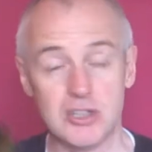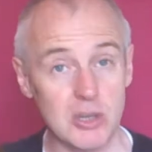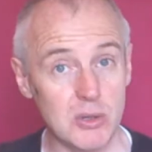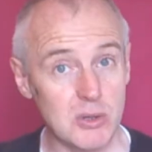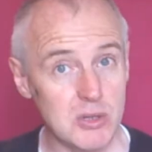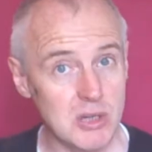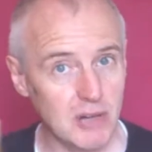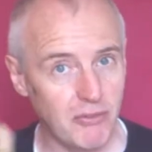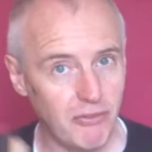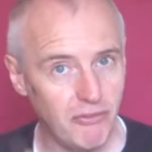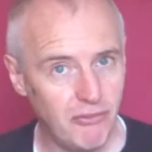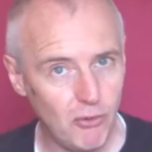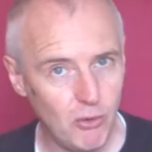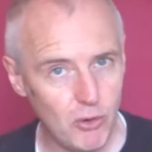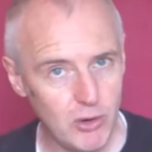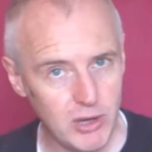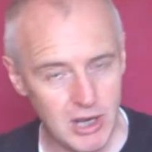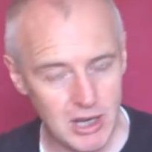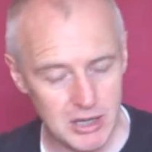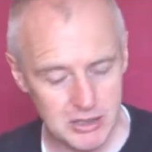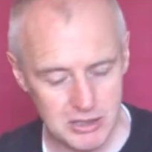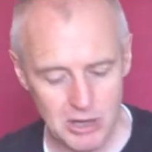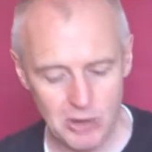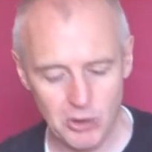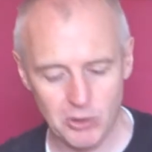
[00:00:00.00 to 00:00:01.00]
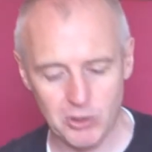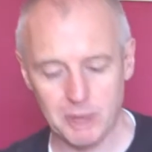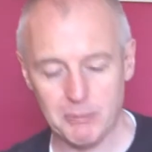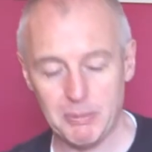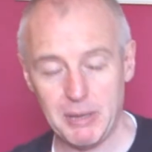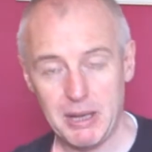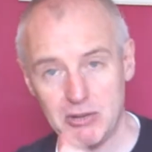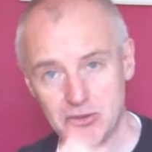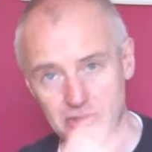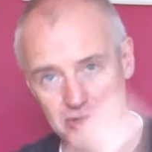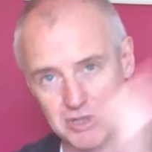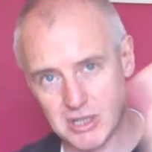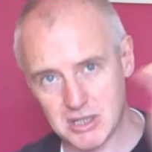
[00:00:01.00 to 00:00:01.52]
So this is 4 years old. I'll
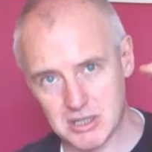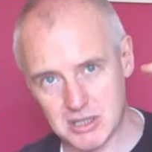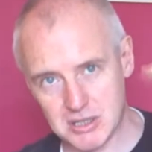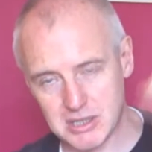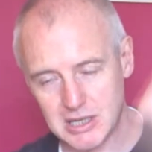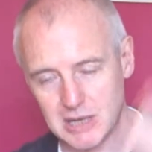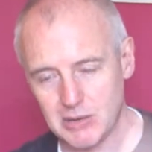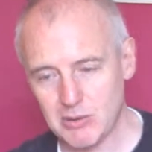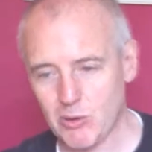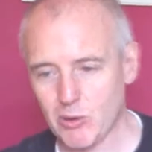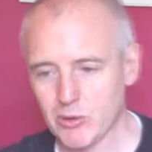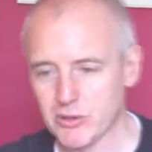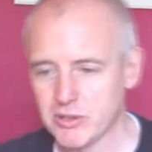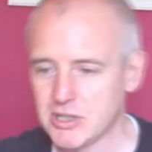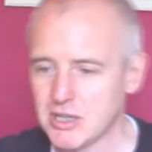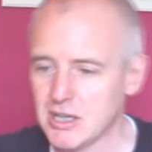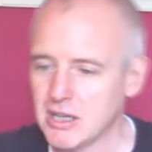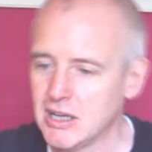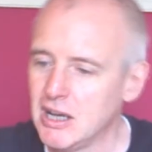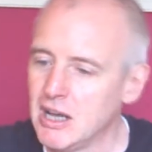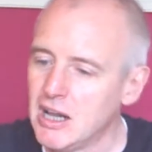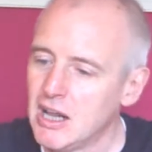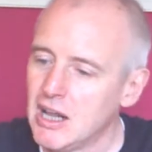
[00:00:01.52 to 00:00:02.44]
be interested to see what